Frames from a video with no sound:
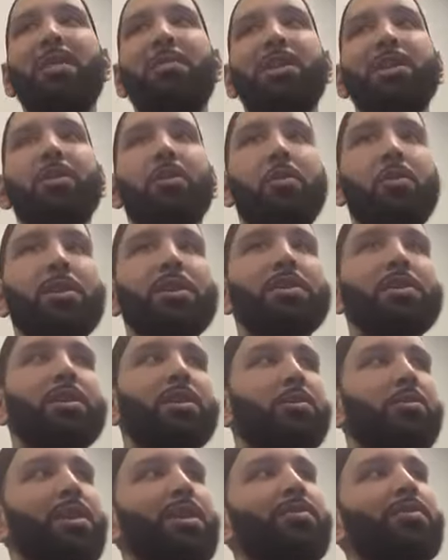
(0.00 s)
I mean, going to
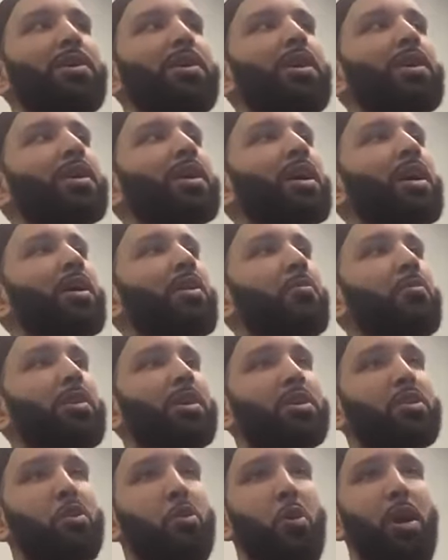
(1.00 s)
the graveyard when
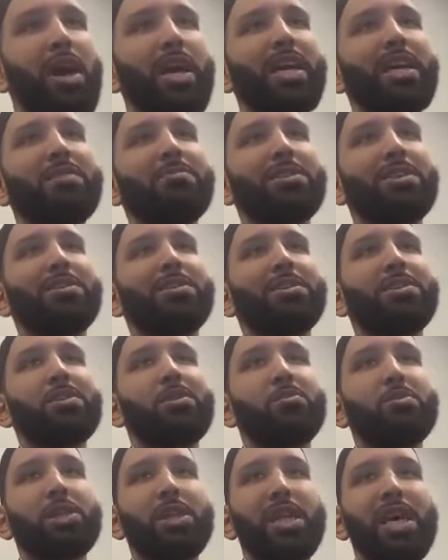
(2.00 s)
it's quiet, when there's
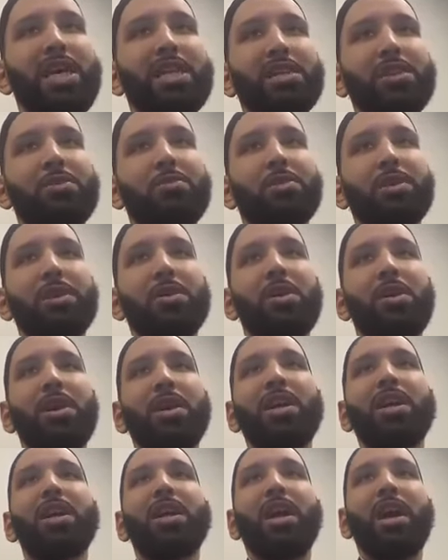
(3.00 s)
no janazah going
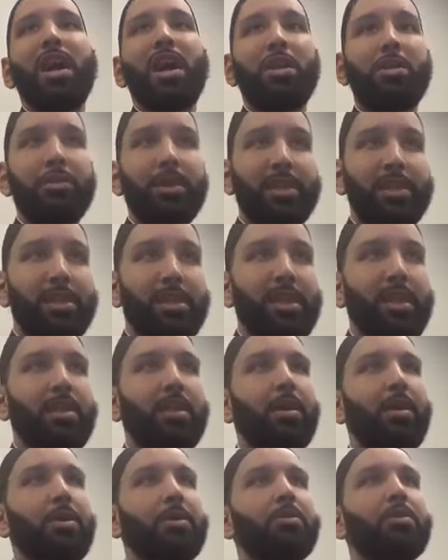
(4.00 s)
on, and you can
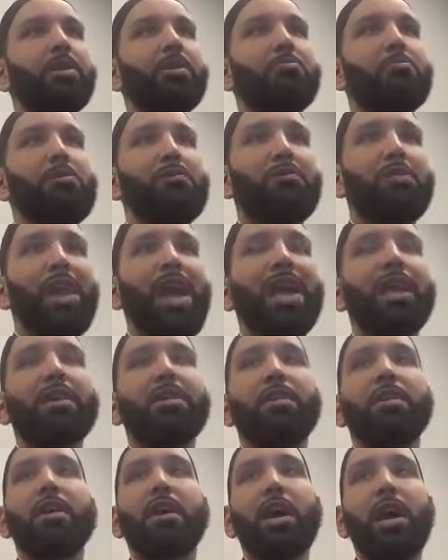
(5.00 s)
sit there and you can
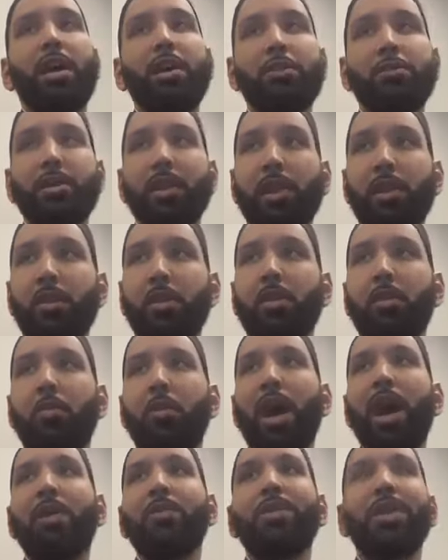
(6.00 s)
reflect and you can look
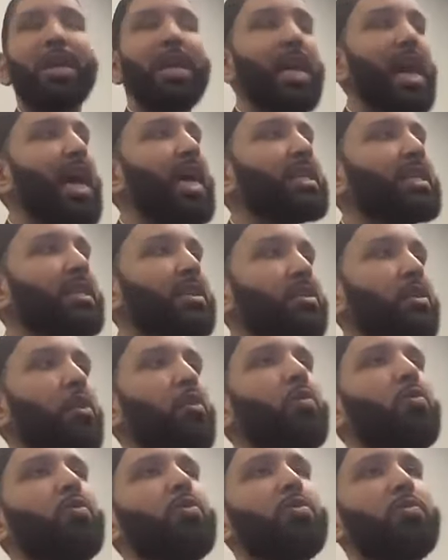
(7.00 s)
around, it has its
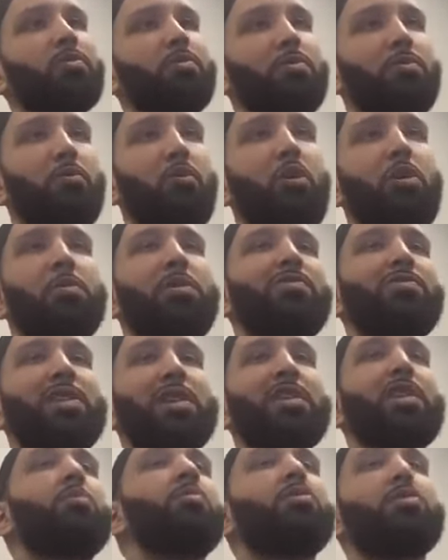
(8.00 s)
own form of
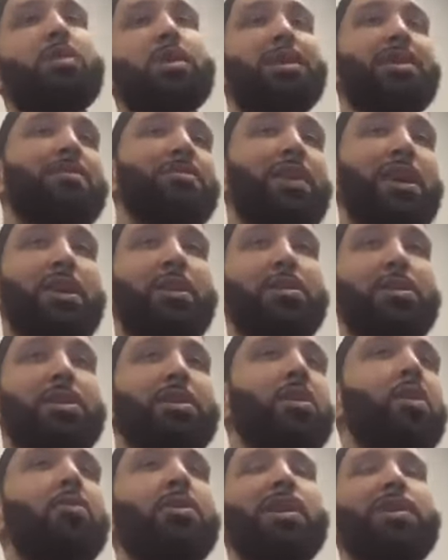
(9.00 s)
tadabbur and tafakkur,
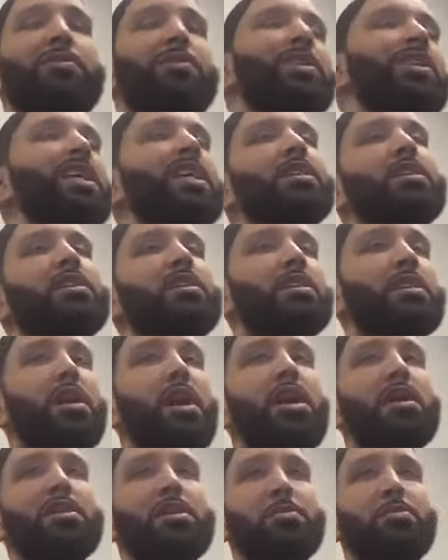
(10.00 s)
its own invitation to
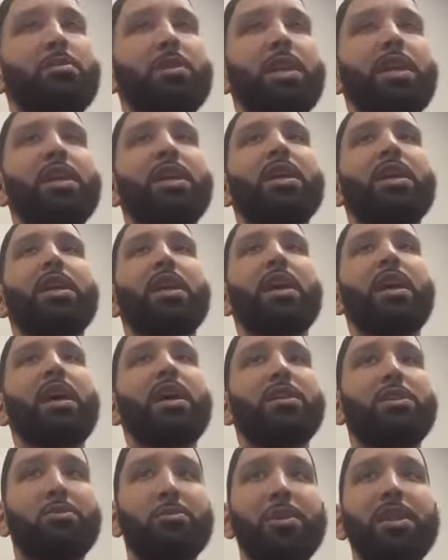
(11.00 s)
contemplate
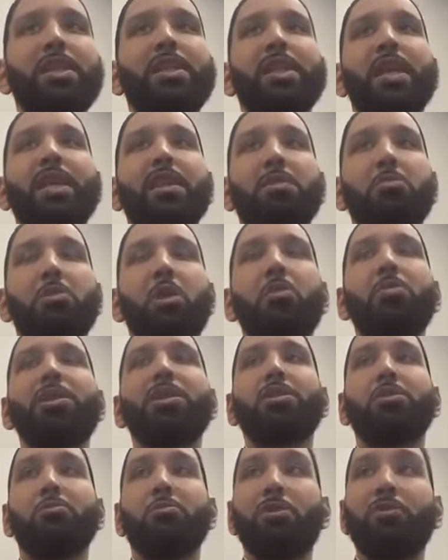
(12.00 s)
and to really take the
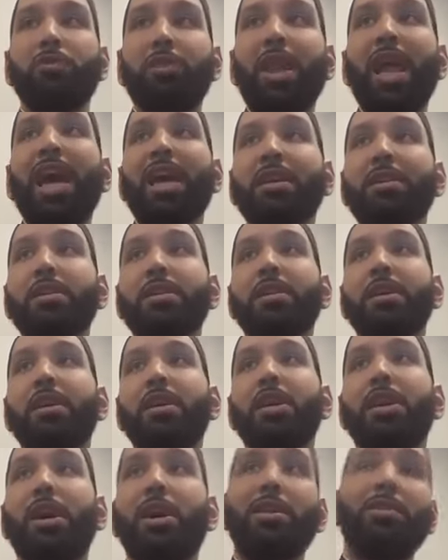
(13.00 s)
moment to reflect
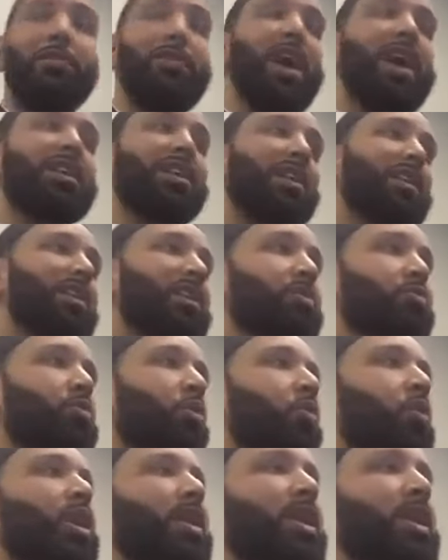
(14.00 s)
on the fact that this
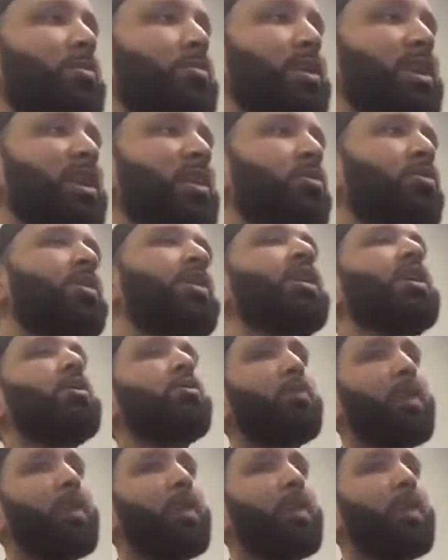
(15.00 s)
will one day be you.